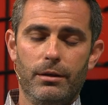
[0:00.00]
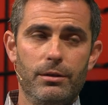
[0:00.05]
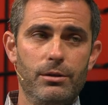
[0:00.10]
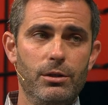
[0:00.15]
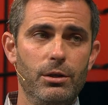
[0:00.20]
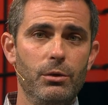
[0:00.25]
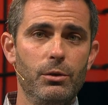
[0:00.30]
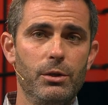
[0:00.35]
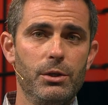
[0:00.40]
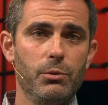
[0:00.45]

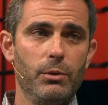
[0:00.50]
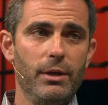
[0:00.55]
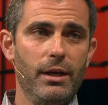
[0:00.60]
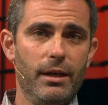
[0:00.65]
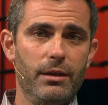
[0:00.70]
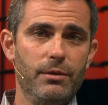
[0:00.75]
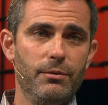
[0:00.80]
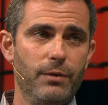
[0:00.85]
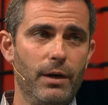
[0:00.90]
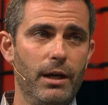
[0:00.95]
Two is we
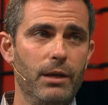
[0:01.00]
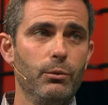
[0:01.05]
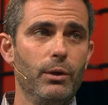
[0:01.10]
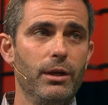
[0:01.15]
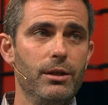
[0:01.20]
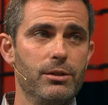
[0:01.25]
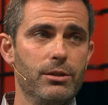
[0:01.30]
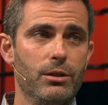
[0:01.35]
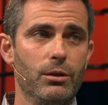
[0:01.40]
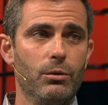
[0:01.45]
had to find
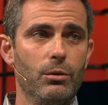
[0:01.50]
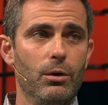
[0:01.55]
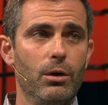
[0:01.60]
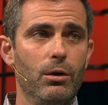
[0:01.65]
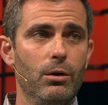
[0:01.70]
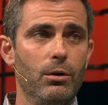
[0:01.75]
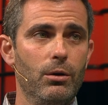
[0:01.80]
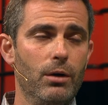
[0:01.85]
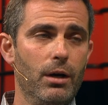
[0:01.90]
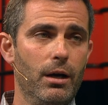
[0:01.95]
ways to
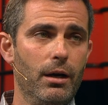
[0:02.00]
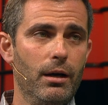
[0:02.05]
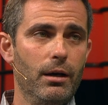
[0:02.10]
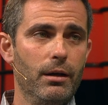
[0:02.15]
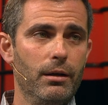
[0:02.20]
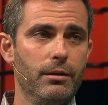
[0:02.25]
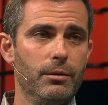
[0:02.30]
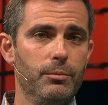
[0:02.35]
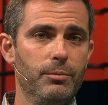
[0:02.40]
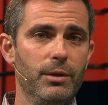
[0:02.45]
grow
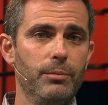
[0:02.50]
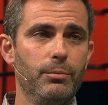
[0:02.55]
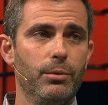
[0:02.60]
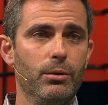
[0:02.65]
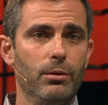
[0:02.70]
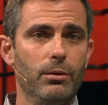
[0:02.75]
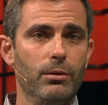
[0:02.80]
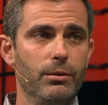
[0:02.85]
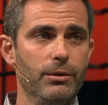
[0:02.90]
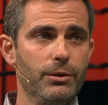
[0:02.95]
the
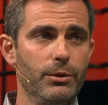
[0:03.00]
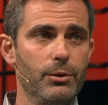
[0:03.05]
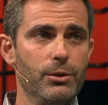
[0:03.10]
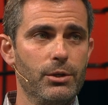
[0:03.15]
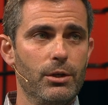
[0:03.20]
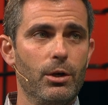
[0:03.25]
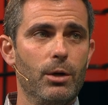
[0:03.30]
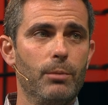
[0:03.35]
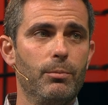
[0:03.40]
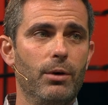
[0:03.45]
people
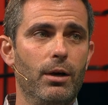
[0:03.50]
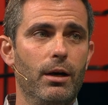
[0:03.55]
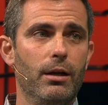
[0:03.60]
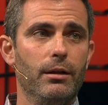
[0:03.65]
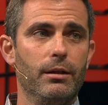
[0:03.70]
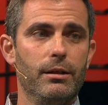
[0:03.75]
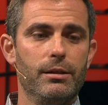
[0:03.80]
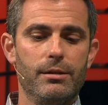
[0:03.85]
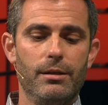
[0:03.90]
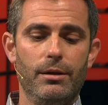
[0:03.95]
using our
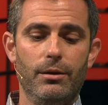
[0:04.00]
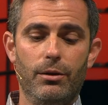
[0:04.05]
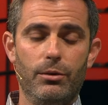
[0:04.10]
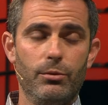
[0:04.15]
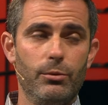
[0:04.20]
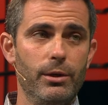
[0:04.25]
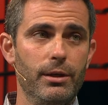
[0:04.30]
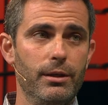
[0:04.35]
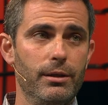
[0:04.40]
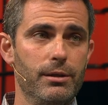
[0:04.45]
products. And
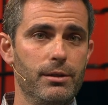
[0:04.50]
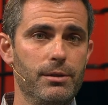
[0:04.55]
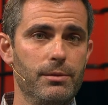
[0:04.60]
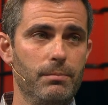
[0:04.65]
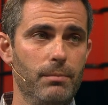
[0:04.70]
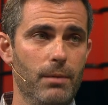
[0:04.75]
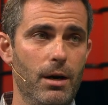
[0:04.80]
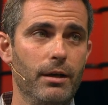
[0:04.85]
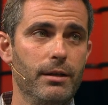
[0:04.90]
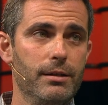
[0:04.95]
three is
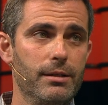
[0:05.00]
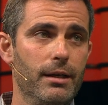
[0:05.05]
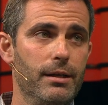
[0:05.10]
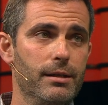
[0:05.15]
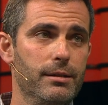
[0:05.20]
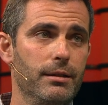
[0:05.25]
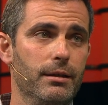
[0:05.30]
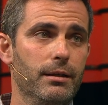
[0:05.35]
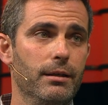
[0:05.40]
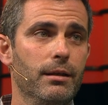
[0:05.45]

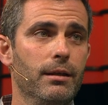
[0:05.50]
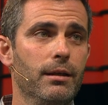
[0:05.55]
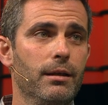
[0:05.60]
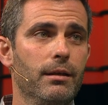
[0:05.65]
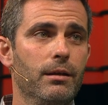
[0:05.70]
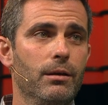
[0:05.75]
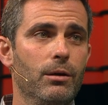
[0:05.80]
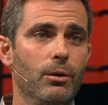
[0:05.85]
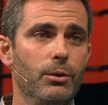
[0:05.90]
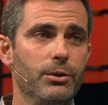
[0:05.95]
monetizing,
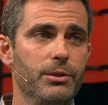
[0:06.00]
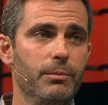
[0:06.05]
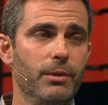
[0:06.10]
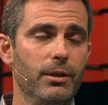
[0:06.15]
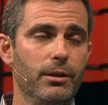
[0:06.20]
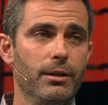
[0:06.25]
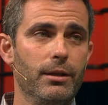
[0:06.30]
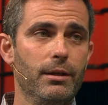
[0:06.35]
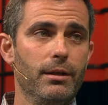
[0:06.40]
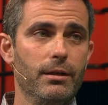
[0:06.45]

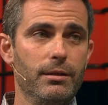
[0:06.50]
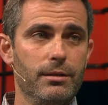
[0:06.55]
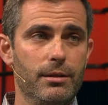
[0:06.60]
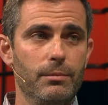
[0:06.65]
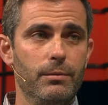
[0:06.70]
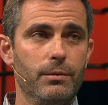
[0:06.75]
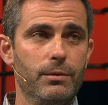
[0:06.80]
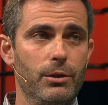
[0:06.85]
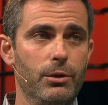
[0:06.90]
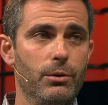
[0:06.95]
ultimately,
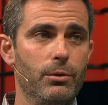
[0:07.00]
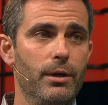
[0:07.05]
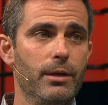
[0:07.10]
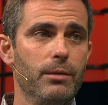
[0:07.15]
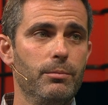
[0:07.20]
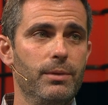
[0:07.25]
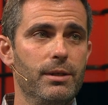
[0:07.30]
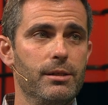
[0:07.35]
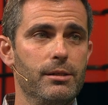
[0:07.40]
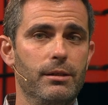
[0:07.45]
to create
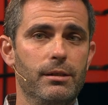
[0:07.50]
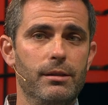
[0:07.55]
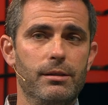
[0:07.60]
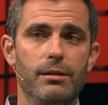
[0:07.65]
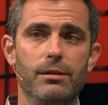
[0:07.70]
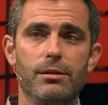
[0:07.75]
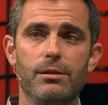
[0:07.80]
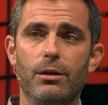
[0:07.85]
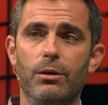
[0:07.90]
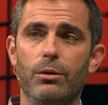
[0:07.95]
a business.
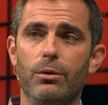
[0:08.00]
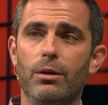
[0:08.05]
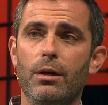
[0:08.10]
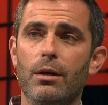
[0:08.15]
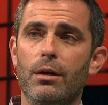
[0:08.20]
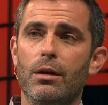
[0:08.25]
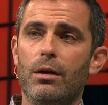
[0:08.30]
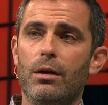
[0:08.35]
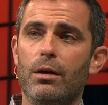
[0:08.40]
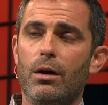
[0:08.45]
And so
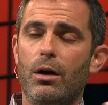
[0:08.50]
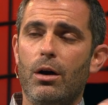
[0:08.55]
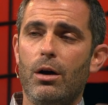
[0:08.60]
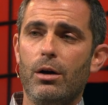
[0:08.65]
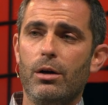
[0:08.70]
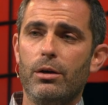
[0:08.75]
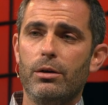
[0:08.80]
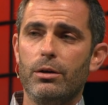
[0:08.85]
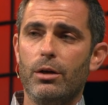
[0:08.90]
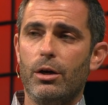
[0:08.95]

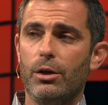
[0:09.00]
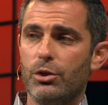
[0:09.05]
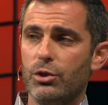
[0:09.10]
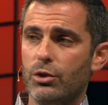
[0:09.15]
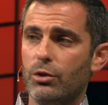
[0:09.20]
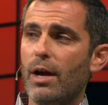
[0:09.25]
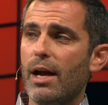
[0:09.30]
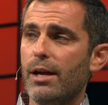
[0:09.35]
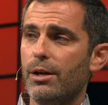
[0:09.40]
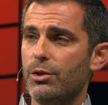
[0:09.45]
our
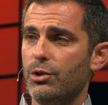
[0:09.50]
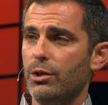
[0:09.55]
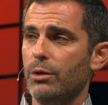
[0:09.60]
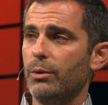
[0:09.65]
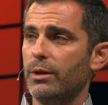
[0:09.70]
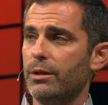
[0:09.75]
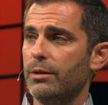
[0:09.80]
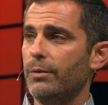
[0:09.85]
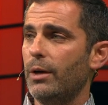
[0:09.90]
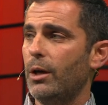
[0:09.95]
strategy
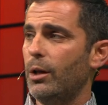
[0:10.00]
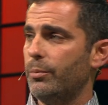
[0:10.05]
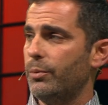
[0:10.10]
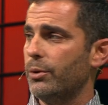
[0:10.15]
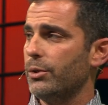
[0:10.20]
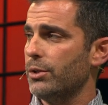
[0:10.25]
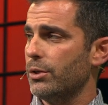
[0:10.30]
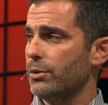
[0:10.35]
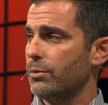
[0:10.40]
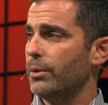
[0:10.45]
with
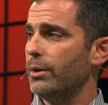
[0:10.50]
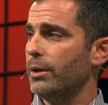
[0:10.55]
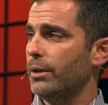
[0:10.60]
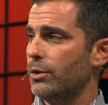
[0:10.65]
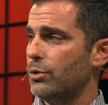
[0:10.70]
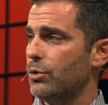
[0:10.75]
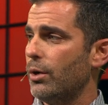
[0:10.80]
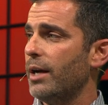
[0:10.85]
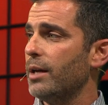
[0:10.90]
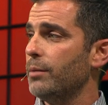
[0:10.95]
developers is really
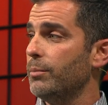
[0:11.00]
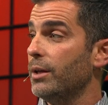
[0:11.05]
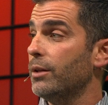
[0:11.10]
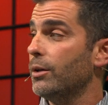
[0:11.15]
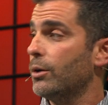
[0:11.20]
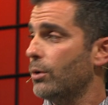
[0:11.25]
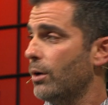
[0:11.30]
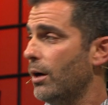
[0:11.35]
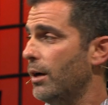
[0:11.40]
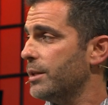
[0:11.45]
to try to be
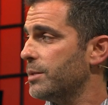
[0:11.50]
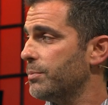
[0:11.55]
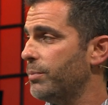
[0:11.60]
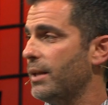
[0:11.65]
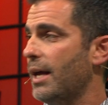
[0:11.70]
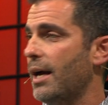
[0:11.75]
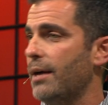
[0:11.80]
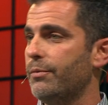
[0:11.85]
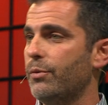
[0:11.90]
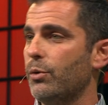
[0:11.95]
the
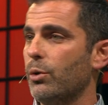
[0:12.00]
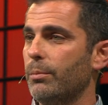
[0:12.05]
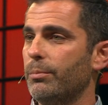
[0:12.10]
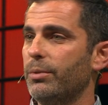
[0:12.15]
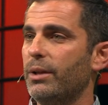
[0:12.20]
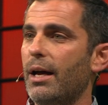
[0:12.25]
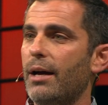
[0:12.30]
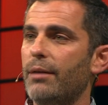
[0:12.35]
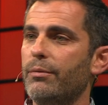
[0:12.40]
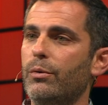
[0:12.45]
cross-platform
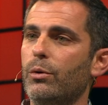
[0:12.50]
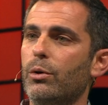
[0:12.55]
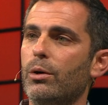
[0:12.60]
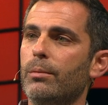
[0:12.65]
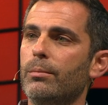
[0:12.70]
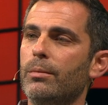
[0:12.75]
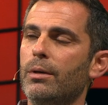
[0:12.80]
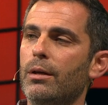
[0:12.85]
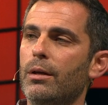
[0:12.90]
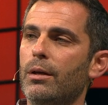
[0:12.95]

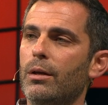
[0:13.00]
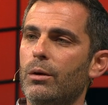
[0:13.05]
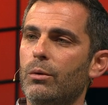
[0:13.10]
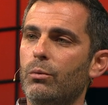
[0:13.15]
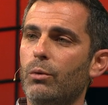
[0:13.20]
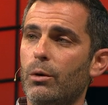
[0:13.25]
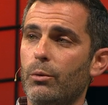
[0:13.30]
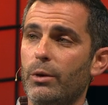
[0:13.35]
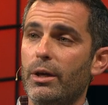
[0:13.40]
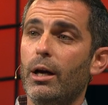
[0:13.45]
platform,
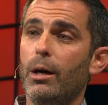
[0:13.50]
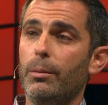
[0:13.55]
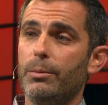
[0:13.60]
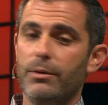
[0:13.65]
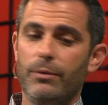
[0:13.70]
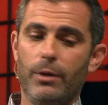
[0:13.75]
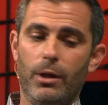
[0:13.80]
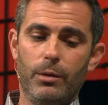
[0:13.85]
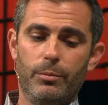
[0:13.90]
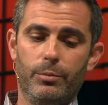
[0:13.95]
where we help
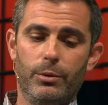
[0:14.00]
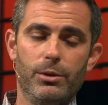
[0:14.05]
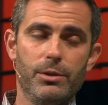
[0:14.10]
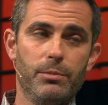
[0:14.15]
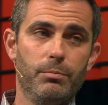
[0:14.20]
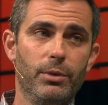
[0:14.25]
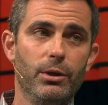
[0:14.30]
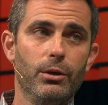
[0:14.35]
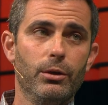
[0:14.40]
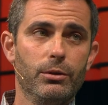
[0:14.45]
developers
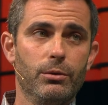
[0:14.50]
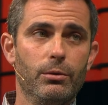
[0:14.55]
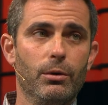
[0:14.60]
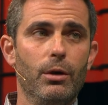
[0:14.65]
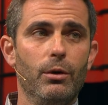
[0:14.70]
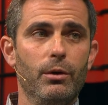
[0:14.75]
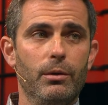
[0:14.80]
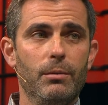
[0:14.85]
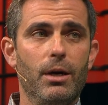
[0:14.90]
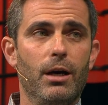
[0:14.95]
build,
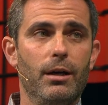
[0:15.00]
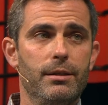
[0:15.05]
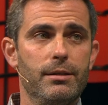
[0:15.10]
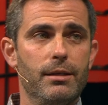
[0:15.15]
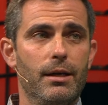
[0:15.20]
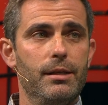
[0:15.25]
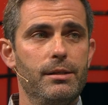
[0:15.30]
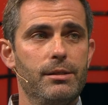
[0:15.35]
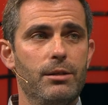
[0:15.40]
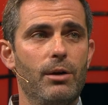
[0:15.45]
grow, and
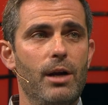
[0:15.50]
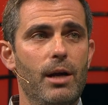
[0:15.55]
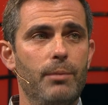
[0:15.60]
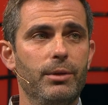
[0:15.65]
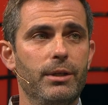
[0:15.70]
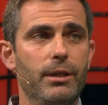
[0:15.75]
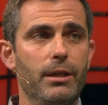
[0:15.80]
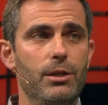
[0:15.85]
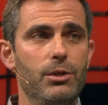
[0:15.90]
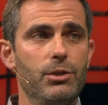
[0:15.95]
monetize their
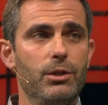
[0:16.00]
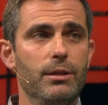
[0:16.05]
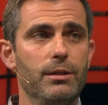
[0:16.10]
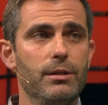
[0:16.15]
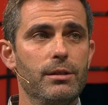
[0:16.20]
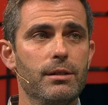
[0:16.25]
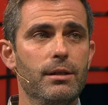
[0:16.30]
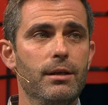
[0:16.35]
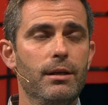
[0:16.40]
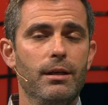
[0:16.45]

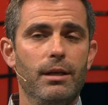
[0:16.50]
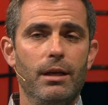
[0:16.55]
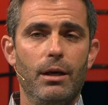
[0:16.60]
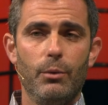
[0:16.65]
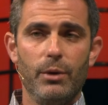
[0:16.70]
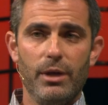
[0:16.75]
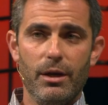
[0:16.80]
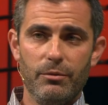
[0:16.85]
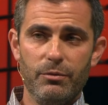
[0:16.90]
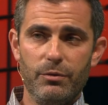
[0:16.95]
applications.
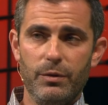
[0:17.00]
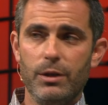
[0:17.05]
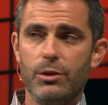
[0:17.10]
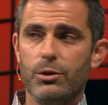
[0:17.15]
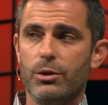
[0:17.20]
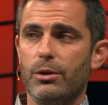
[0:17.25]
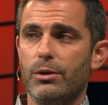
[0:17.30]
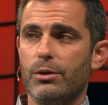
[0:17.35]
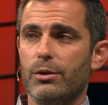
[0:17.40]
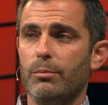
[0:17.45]
And we have
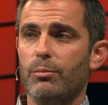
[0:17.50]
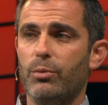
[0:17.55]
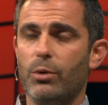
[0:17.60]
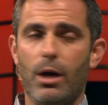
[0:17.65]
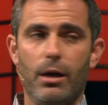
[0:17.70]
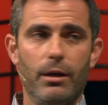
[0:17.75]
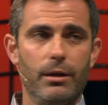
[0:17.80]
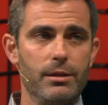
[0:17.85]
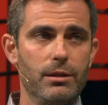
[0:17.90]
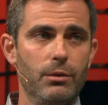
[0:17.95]
features and
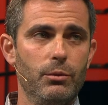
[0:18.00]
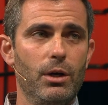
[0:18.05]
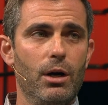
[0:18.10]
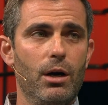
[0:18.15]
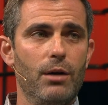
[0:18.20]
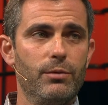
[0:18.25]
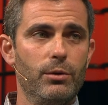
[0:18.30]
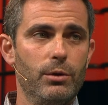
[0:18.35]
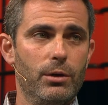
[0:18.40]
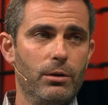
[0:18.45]
products that we
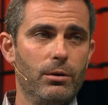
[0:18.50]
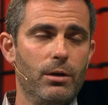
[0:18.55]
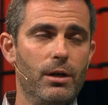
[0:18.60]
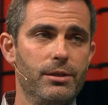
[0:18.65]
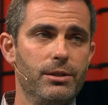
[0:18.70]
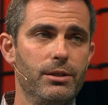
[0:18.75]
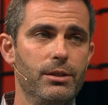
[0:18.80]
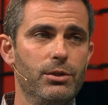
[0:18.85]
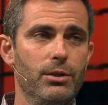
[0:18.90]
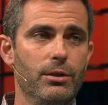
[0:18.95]
offer
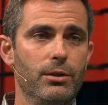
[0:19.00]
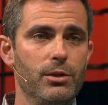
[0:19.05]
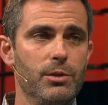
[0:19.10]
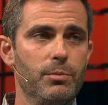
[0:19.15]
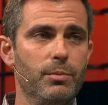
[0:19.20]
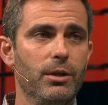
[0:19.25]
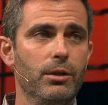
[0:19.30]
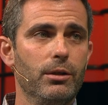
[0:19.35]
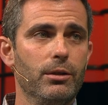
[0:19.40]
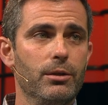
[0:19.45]
across each of those
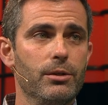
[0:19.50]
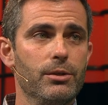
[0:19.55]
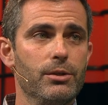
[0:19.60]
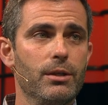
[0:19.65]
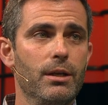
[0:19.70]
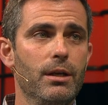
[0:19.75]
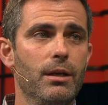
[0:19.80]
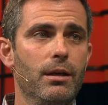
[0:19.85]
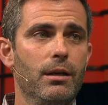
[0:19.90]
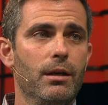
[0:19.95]

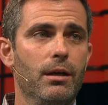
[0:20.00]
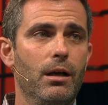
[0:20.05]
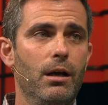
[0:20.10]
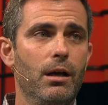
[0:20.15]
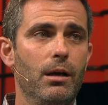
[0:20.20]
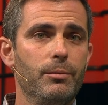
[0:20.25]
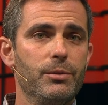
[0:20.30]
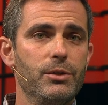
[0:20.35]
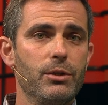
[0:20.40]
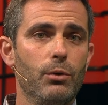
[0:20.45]
pillars.
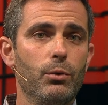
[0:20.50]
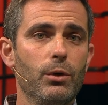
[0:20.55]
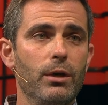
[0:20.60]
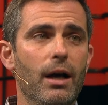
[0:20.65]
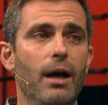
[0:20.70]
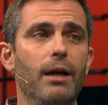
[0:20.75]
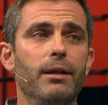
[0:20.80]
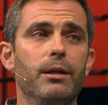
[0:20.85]
So we're not